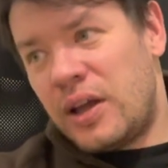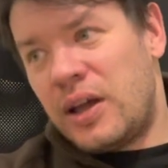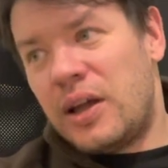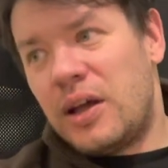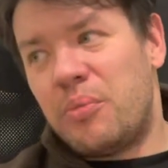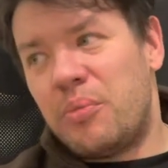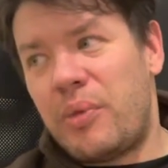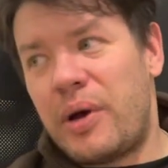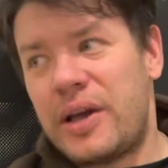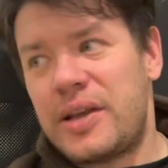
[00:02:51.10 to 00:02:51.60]

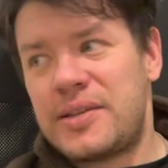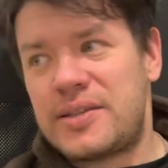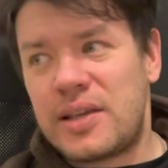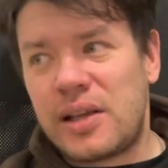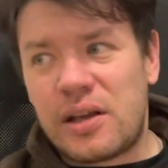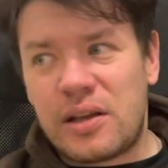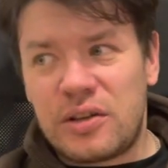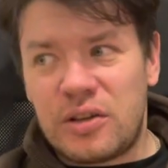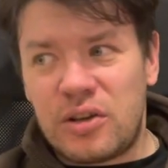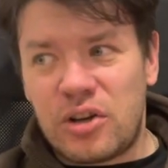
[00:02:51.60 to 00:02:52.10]
My
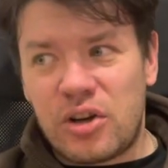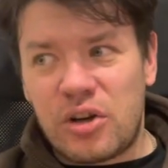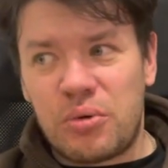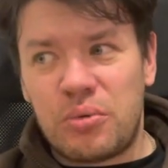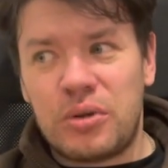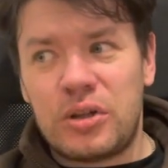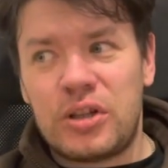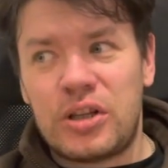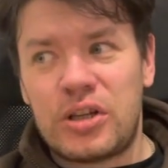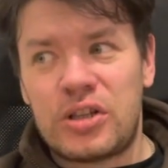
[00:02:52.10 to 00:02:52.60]
second
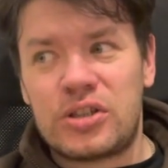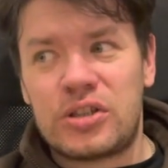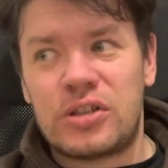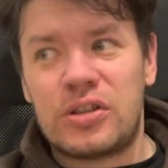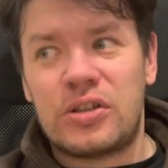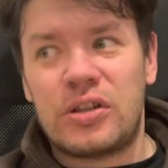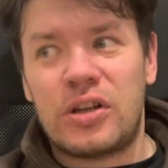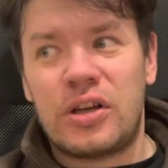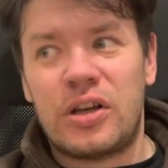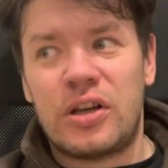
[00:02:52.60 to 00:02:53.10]
recommendation,
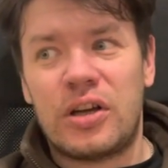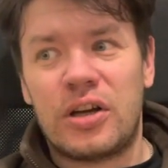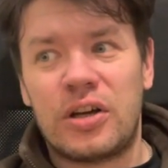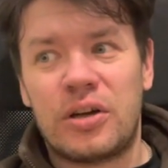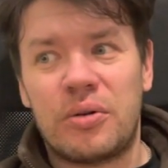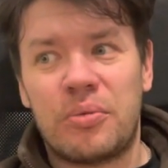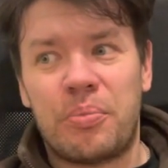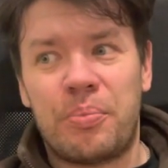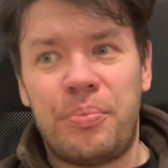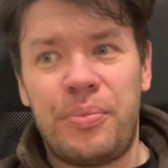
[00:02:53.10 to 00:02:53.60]

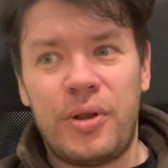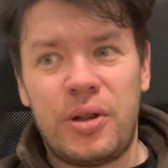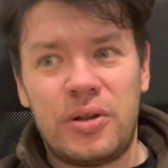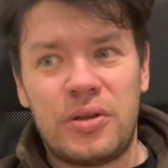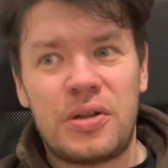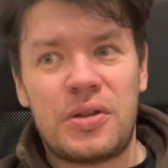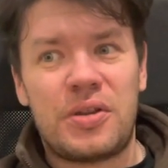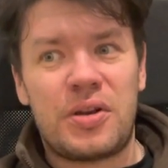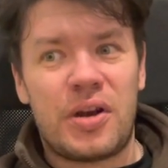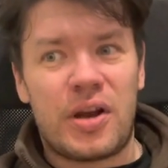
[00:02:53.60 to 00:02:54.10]
build
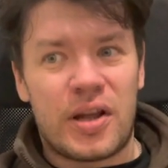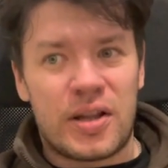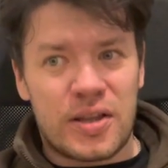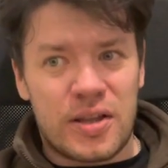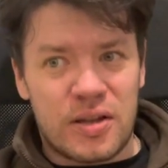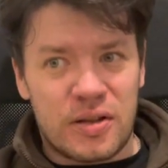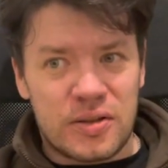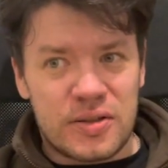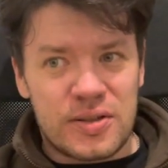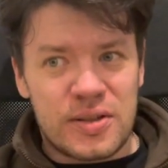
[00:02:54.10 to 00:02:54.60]
the
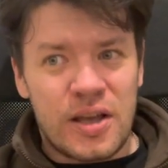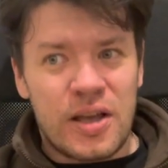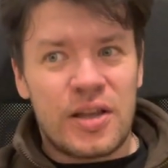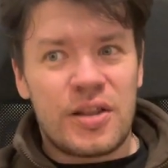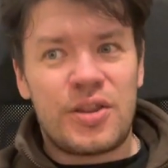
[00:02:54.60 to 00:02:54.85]
triangles.